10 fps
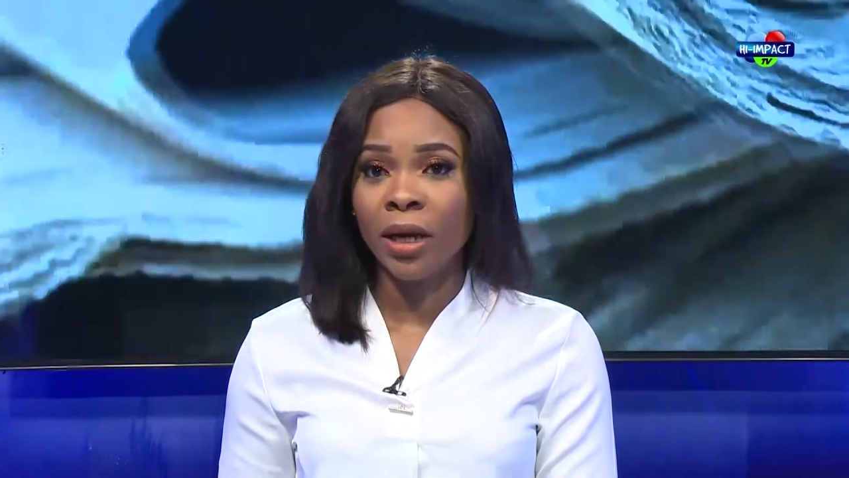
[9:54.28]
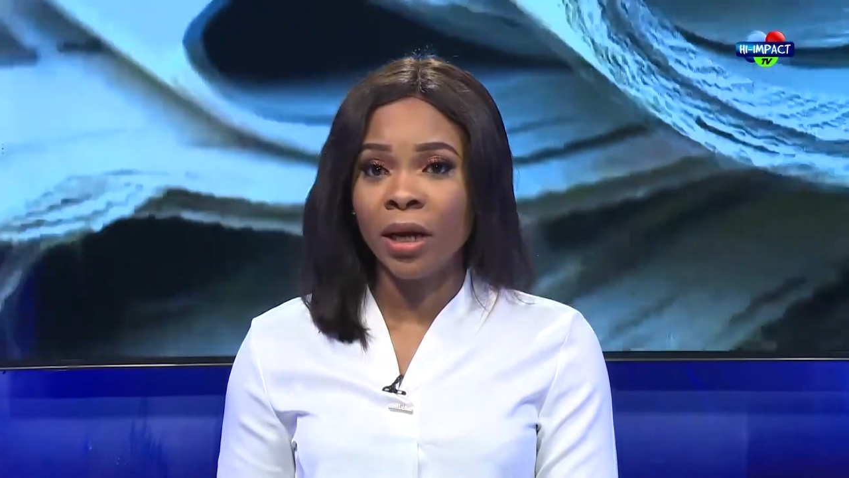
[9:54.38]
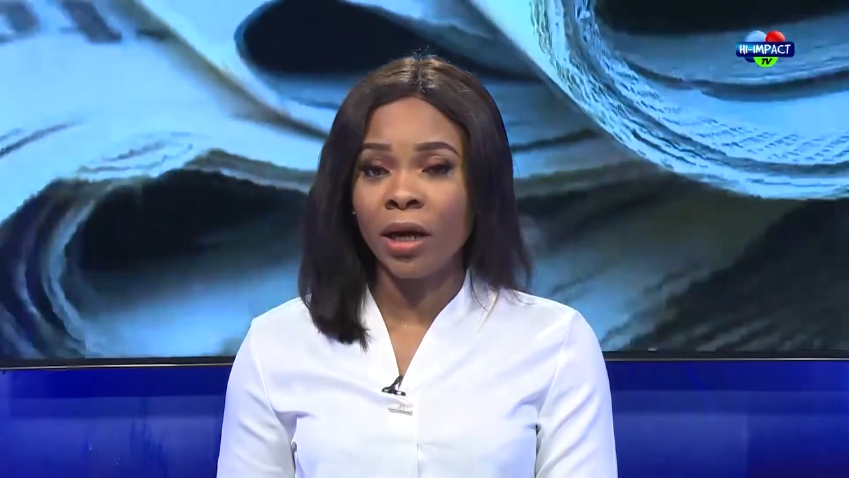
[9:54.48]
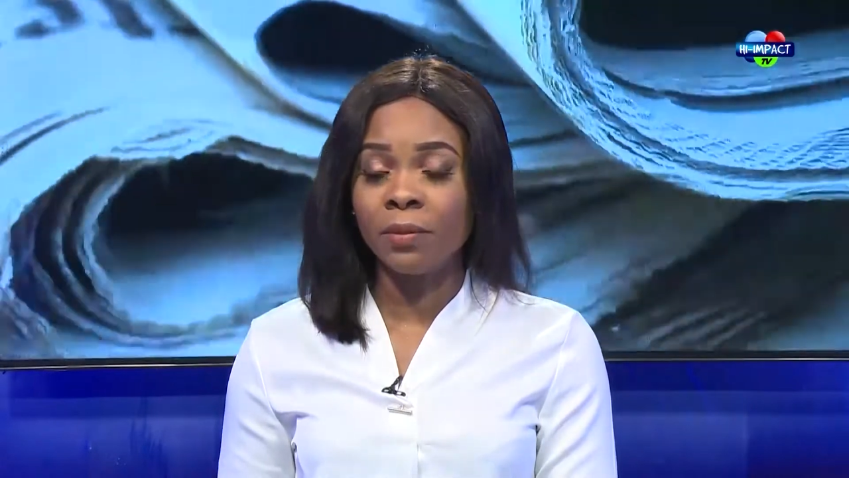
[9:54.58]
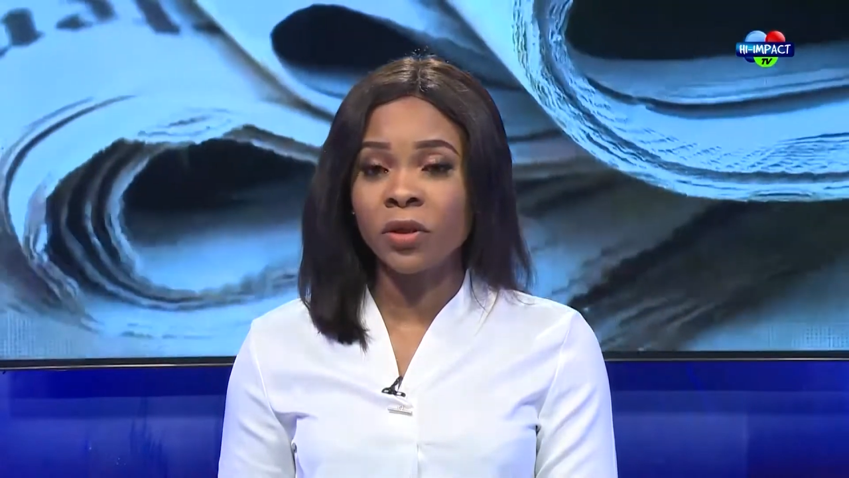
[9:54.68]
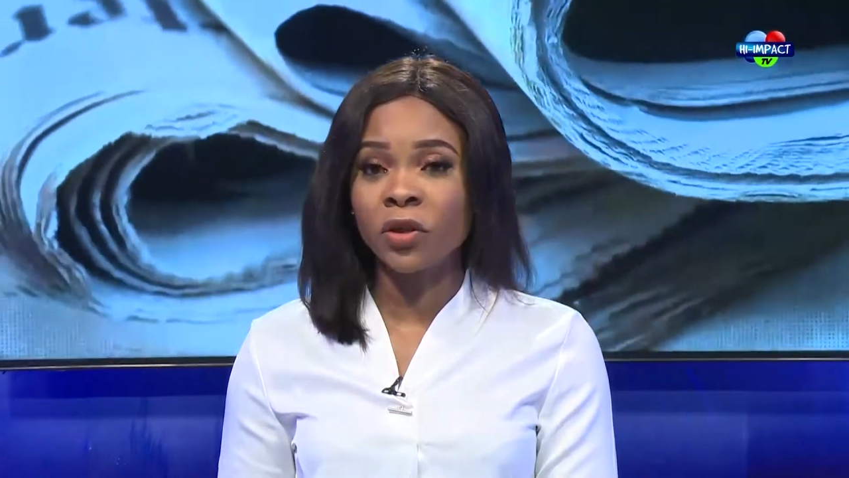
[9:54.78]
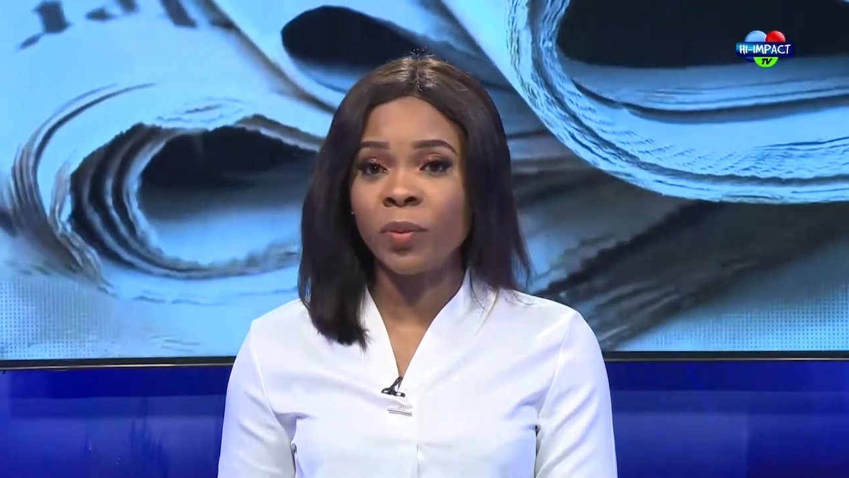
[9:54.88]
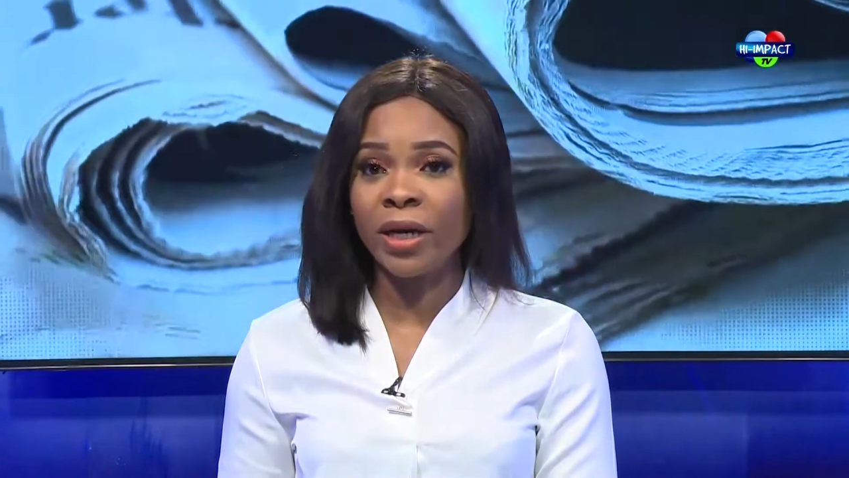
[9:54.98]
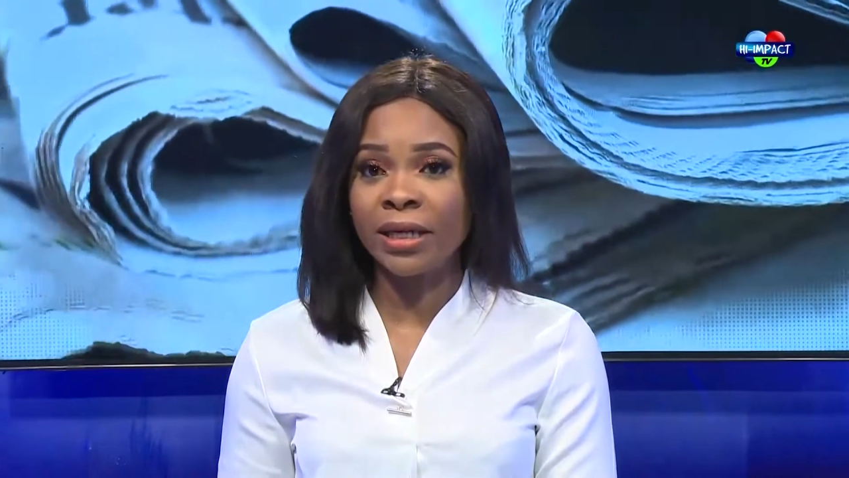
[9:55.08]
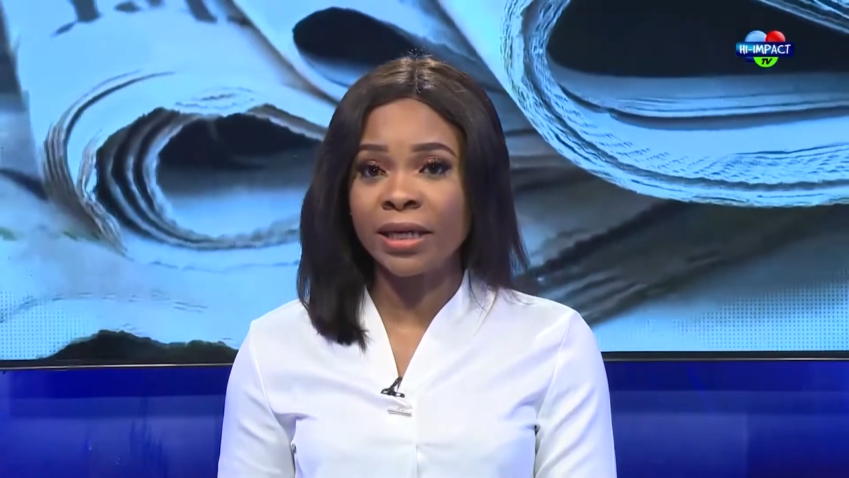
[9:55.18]

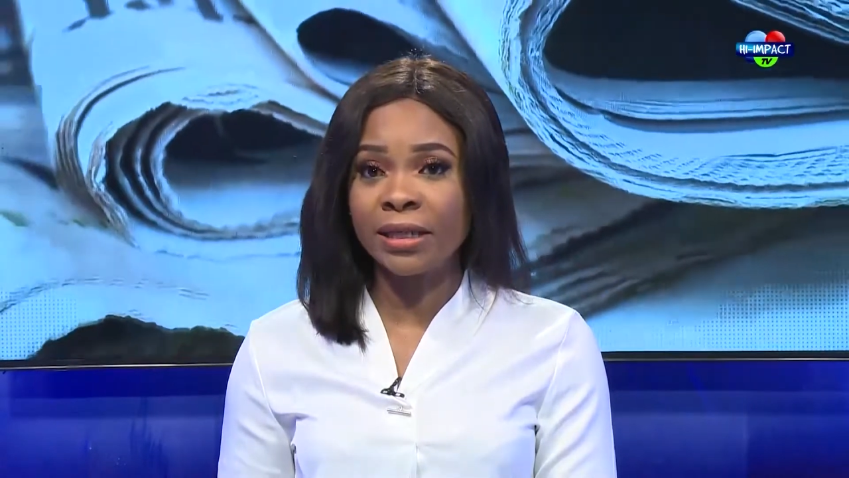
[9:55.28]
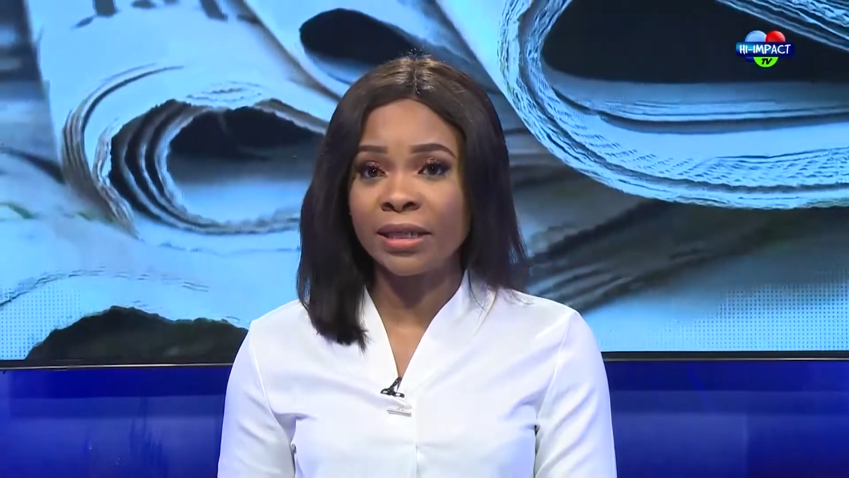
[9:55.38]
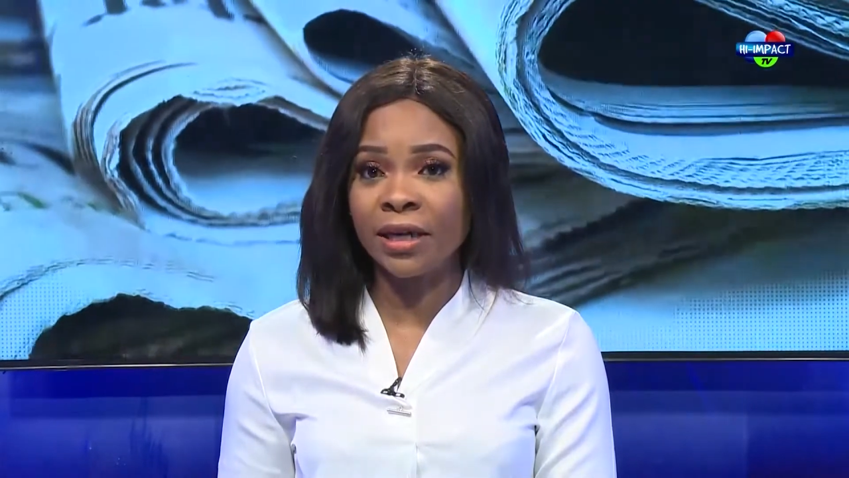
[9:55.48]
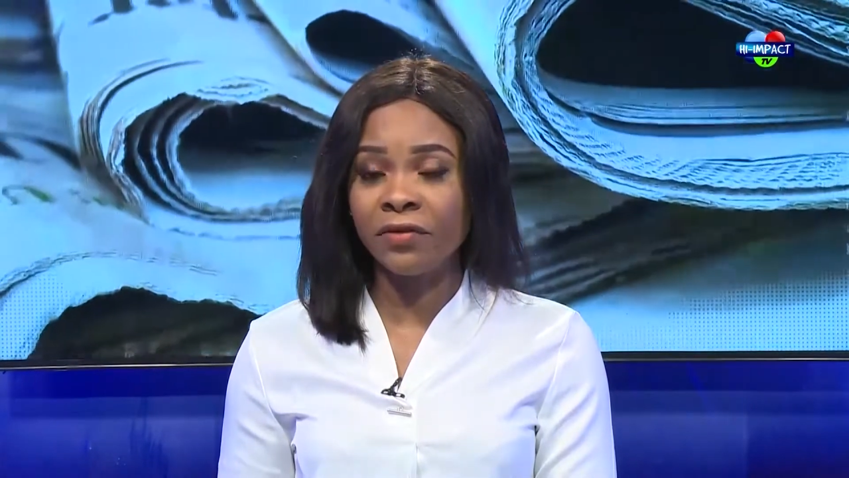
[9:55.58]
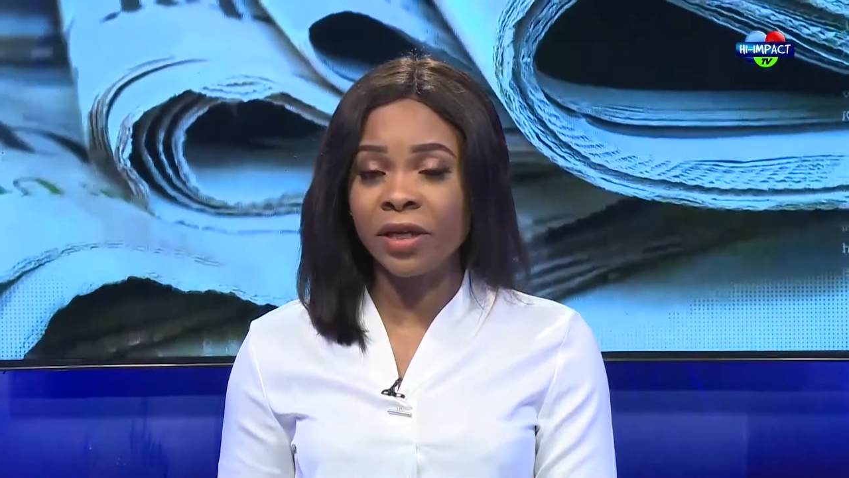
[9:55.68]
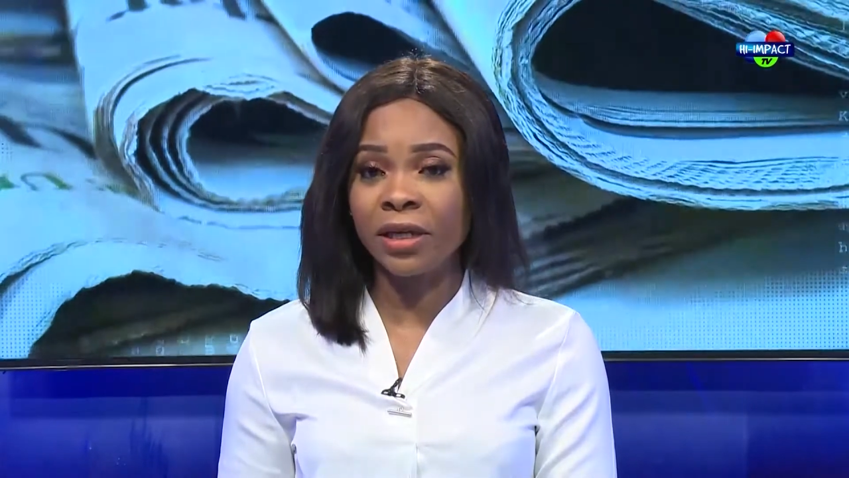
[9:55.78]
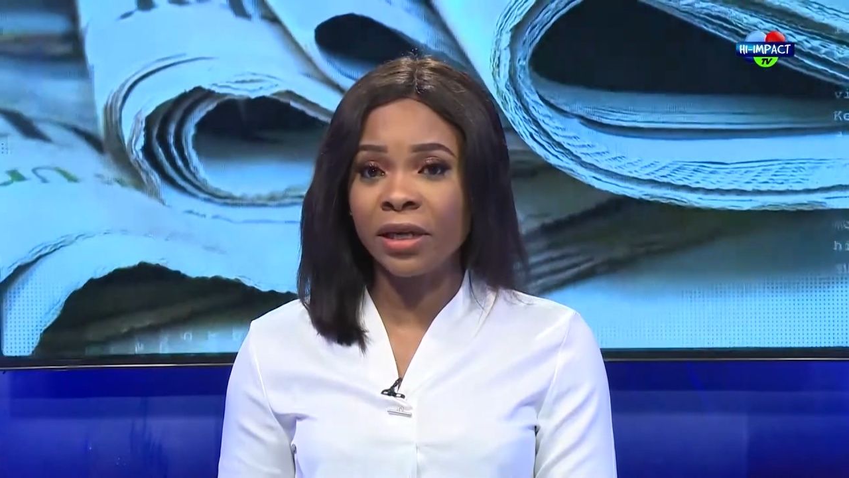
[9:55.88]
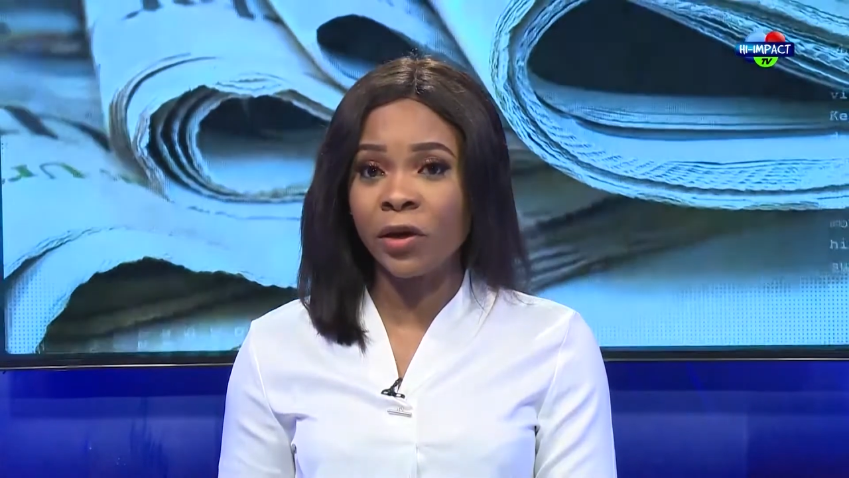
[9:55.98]
suspended indefinitely